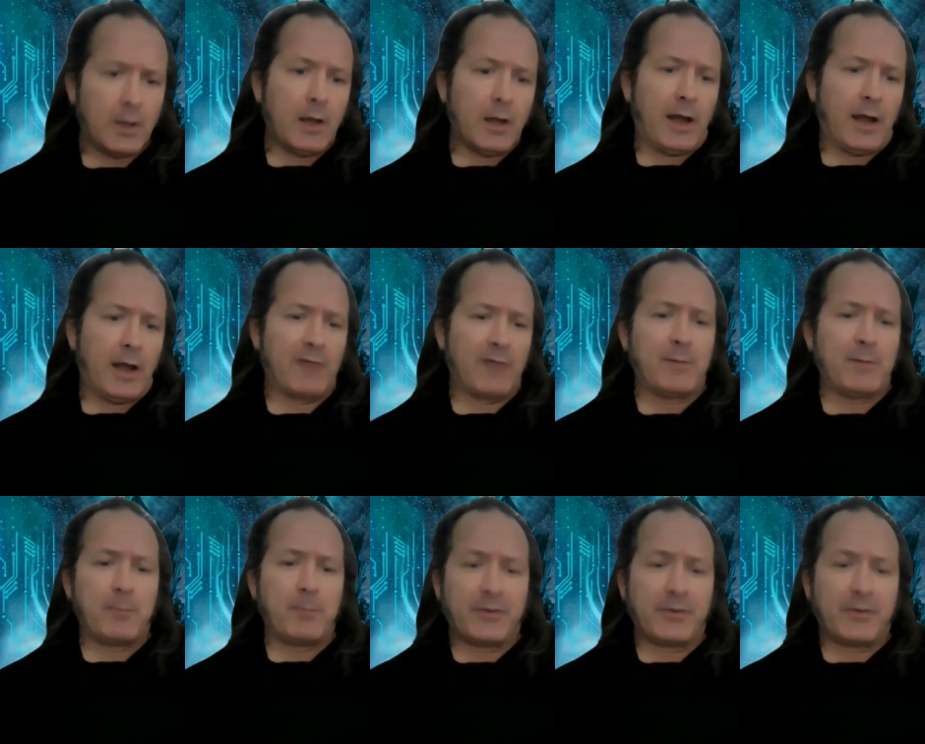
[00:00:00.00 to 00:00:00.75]
I
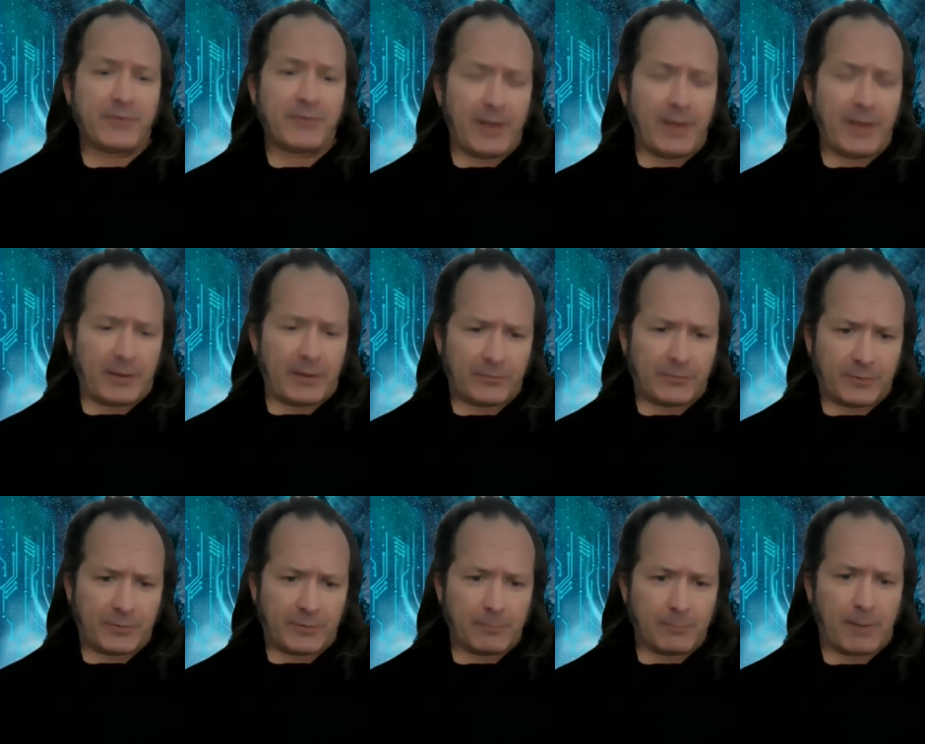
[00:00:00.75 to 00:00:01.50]
have been
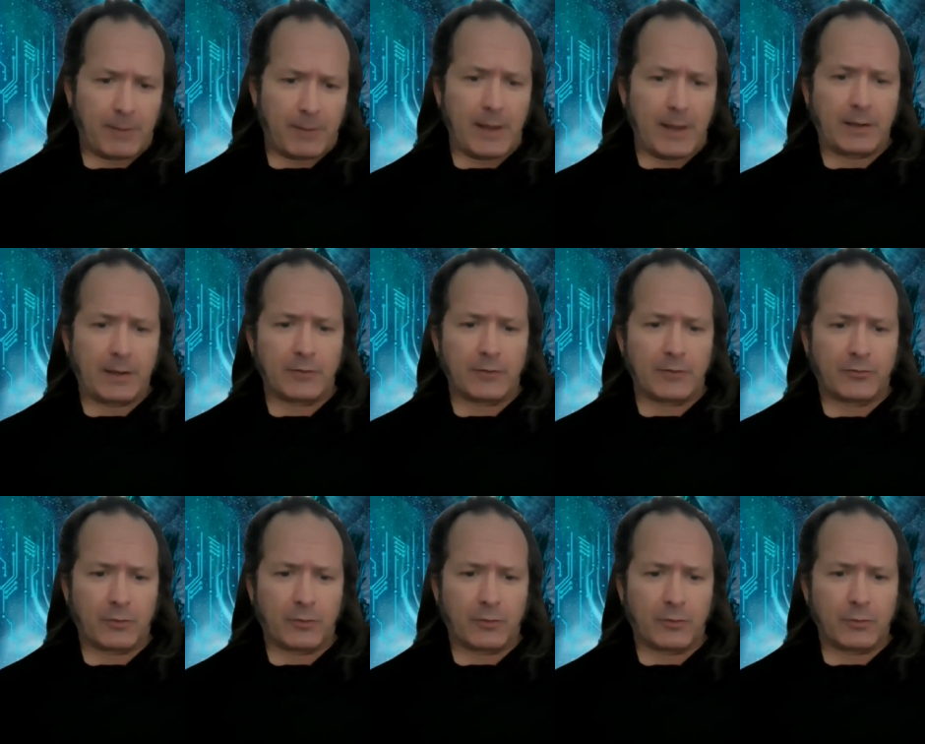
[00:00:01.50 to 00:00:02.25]
possessed, mind
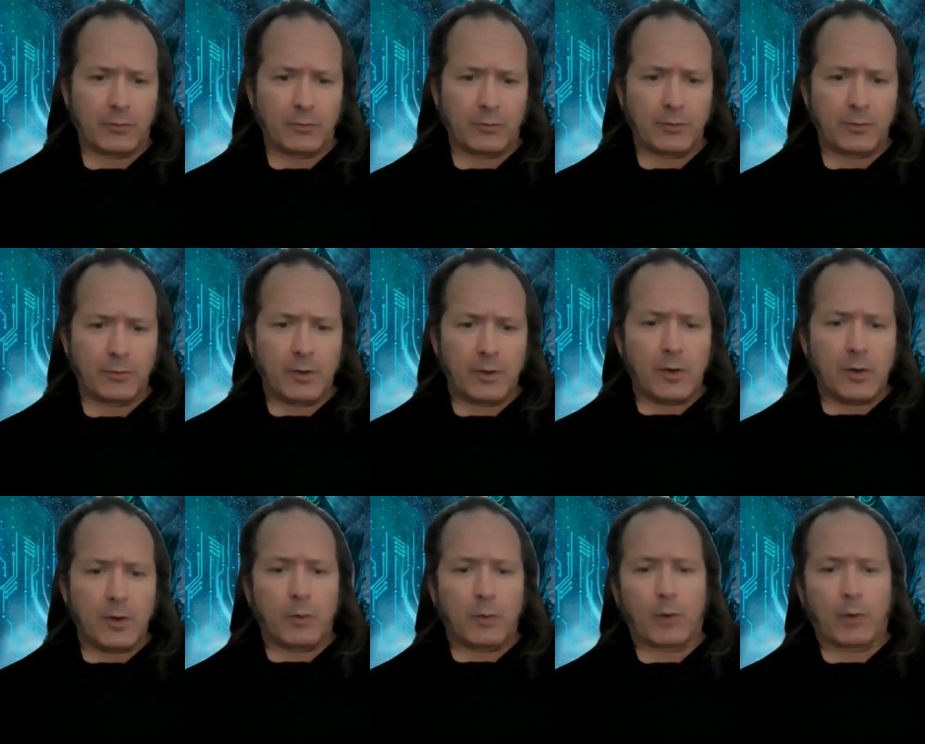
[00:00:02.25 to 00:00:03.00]
controlled,
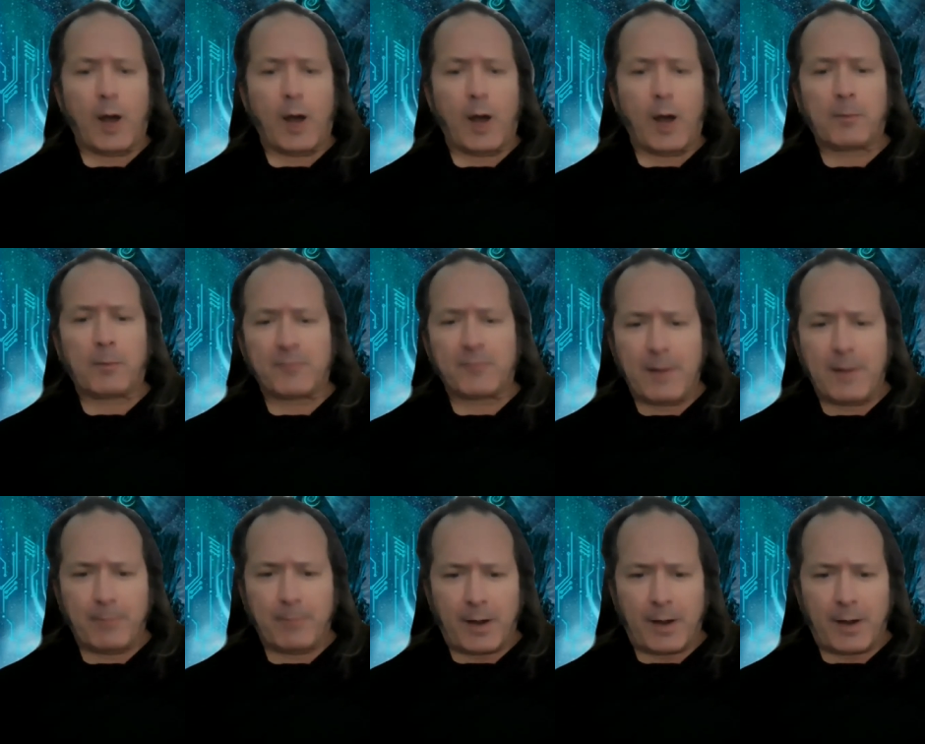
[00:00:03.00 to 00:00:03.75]
robbed of
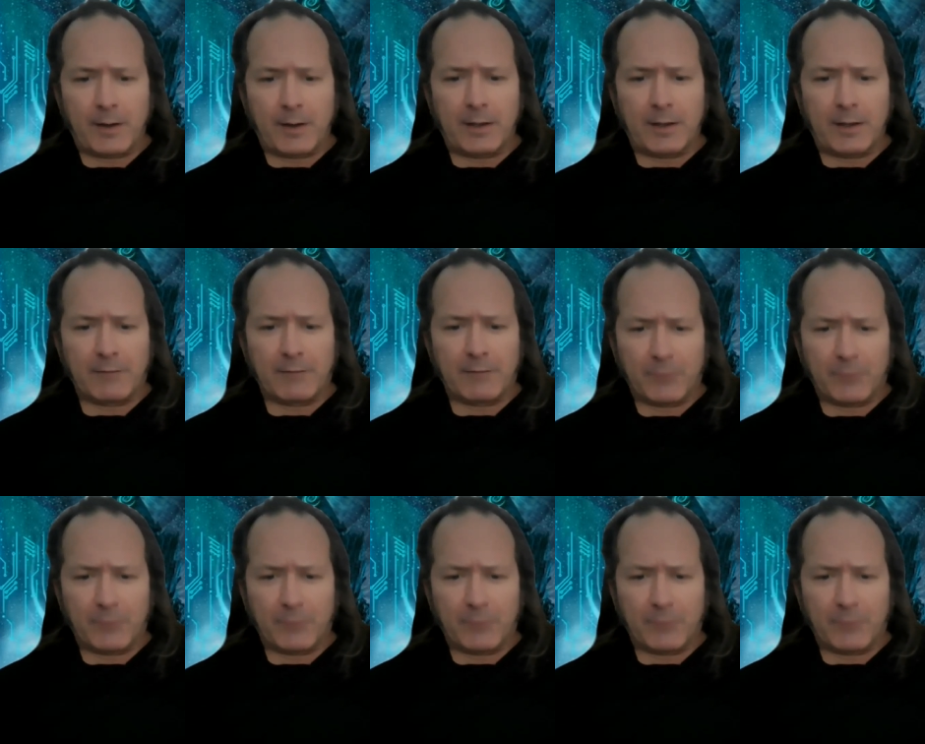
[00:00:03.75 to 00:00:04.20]
my body and